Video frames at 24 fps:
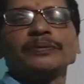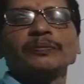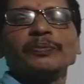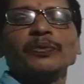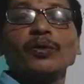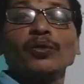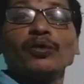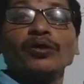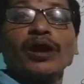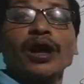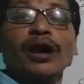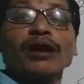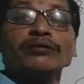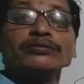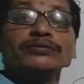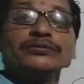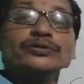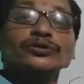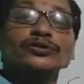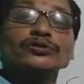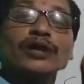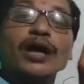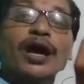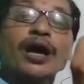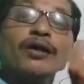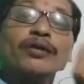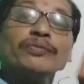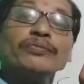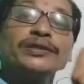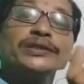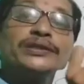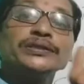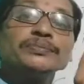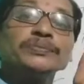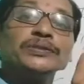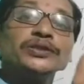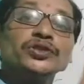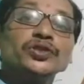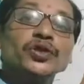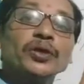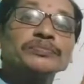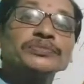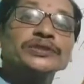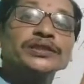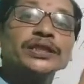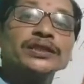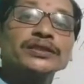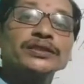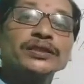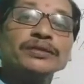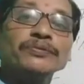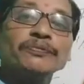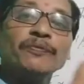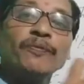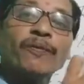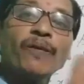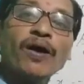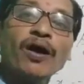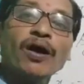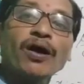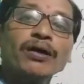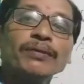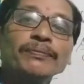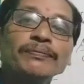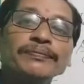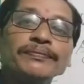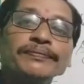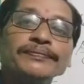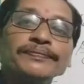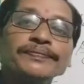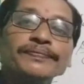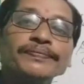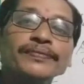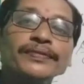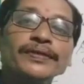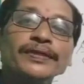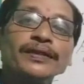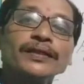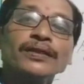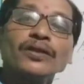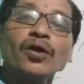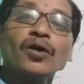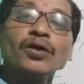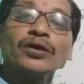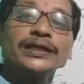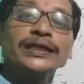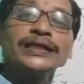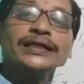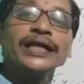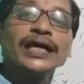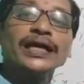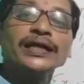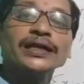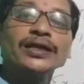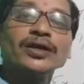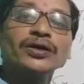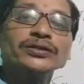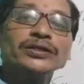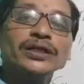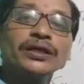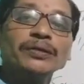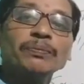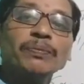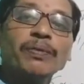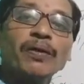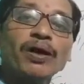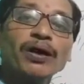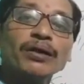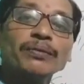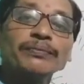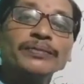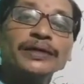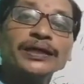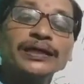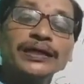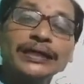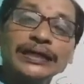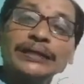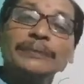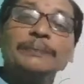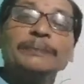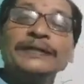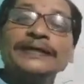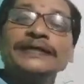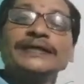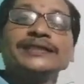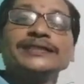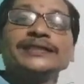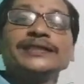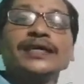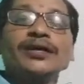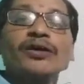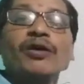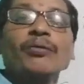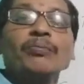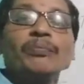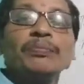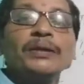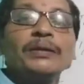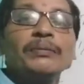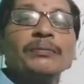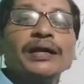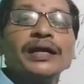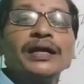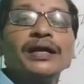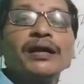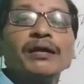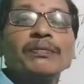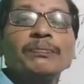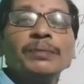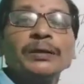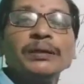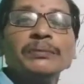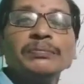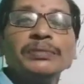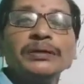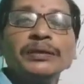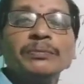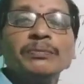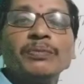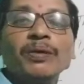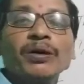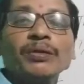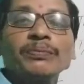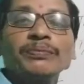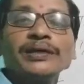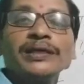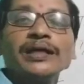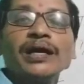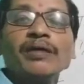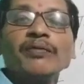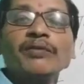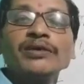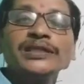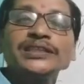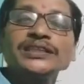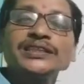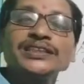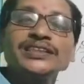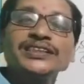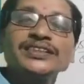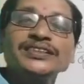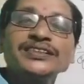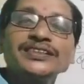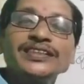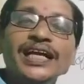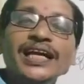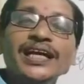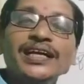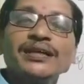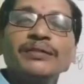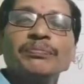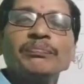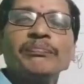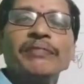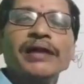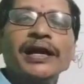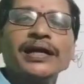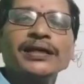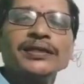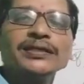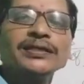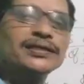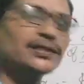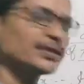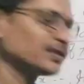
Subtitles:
pronoun should always be subjective form, not in any other form. If it is a complement of a be verb in our statement.